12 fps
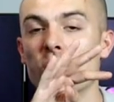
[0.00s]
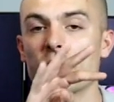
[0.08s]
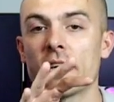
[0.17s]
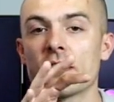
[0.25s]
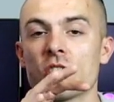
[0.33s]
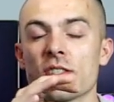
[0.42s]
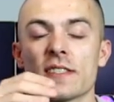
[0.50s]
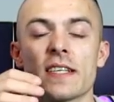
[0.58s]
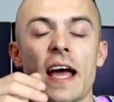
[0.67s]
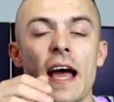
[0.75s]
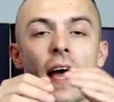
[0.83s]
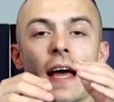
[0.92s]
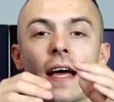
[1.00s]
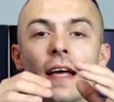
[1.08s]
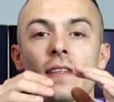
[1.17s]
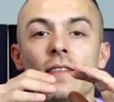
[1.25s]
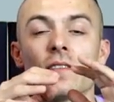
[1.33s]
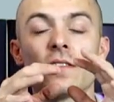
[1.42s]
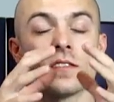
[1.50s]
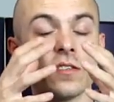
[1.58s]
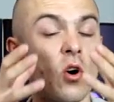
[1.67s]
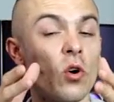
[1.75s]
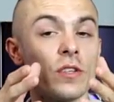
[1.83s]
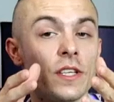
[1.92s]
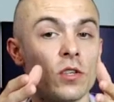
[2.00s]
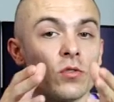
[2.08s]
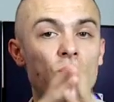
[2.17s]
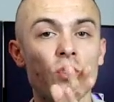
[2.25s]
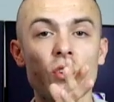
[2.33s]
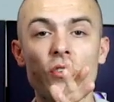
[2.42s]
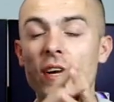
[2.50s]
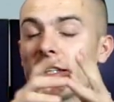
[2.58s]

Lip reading: connections and on the controller,